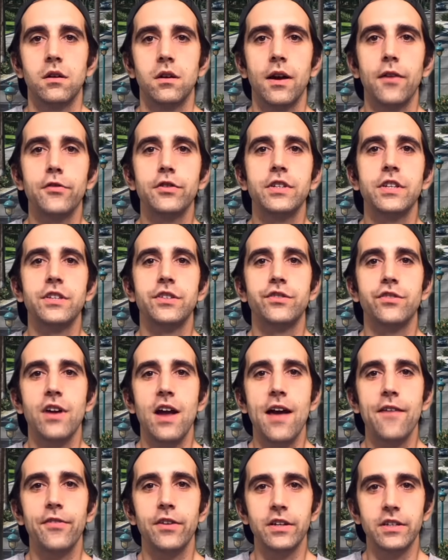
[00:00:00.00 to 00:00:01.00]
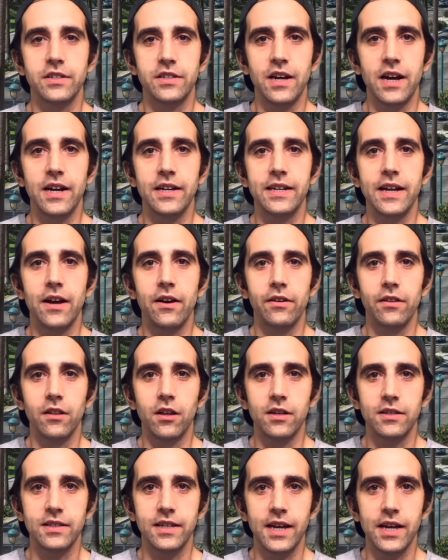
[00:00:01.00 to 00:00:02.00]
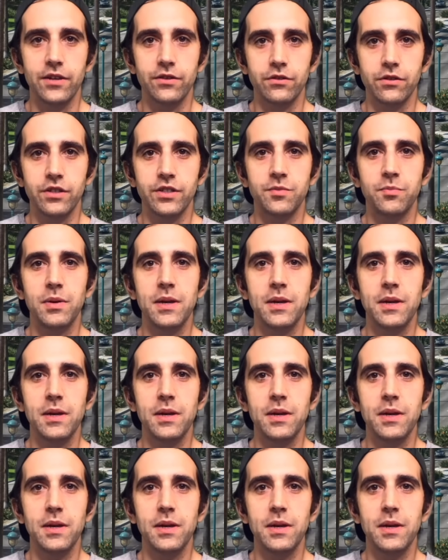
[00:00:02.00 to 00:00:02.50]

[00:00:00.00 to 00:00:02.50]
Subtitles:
Ever since traffic has died down in Los Angeles,